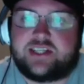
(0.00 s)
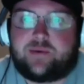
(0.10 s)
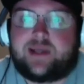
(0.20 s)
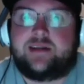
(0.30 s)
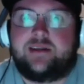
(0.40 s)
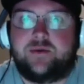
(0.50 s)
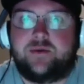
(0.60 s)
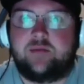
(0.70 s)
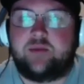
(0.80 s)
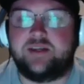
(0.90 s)
ran into the New
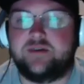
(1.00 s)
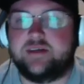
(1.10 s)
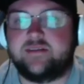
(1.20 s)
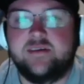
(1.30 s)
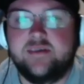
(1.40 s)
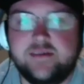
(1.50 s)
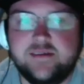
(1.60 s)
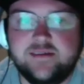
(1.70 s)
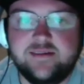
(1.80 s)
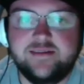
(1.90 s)
England Patriots.
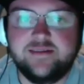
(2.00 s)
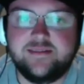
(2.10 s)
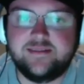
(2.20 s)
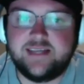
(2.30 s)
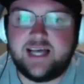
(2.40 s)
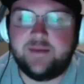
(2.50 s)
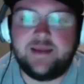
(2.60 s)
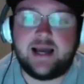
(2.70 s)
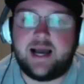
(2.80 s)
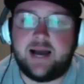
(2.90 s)
I
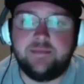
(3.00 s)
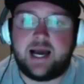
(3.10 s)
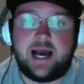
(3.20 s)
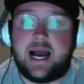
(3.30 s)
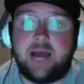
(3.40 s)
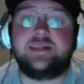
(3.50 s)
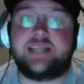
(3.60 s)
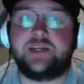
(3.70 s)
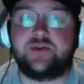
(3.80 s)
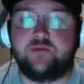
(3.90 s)
would
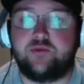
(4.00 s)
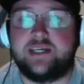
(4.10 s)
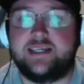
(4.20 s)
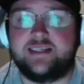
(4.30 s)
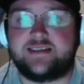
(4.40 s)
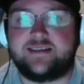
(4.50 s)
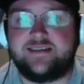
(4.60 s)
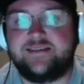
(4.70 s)
take Drew Brees.